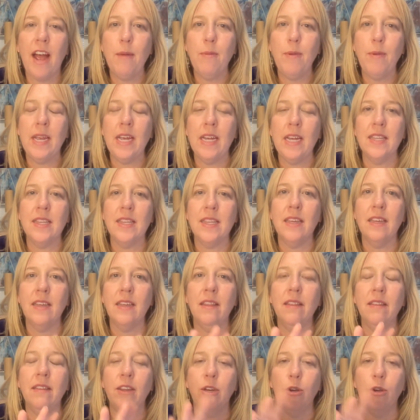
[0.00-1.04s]
because
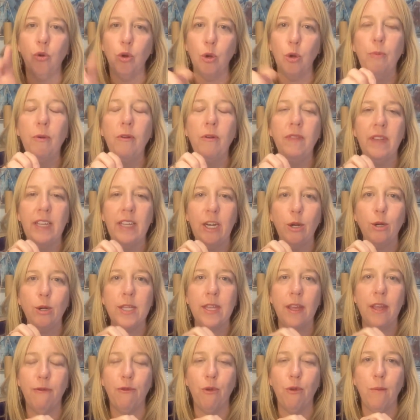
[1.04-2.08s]
the group of leaders
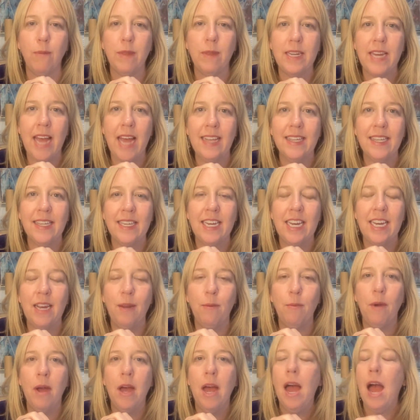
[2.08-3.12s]
that formed the task team,